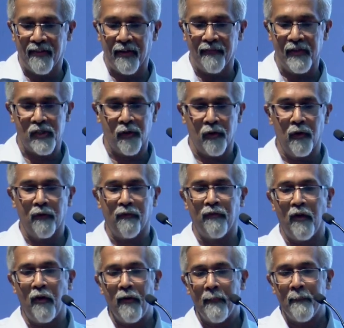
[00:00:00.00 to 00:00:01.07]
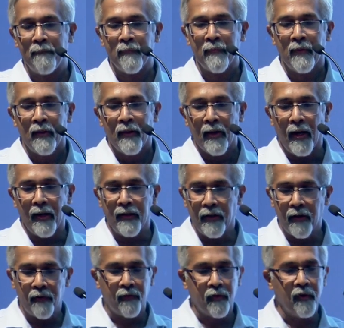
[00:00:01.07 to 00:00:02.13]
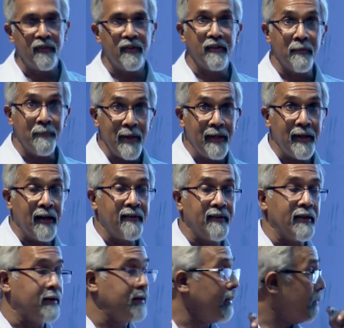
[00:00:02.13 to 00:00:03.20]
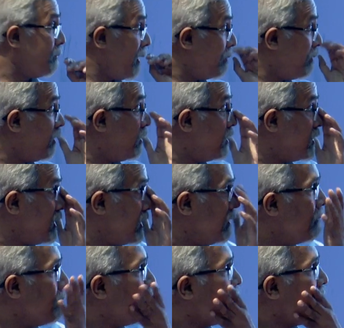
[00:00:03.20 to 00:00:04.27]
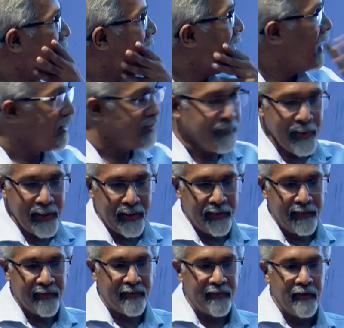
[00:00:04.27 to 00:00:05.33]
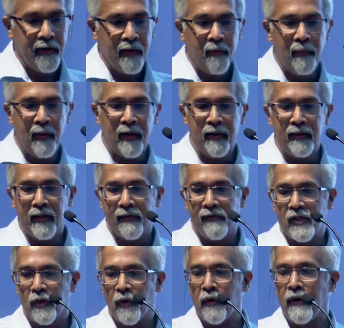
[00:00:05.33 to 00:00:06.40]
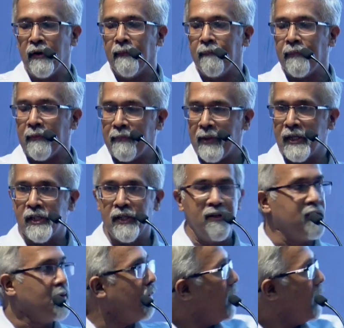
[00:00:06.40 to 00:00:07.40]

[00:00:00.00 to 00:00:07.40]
that we should look for. And here, of course, is the pediatric pulmonology experience, wherein they have shown patients who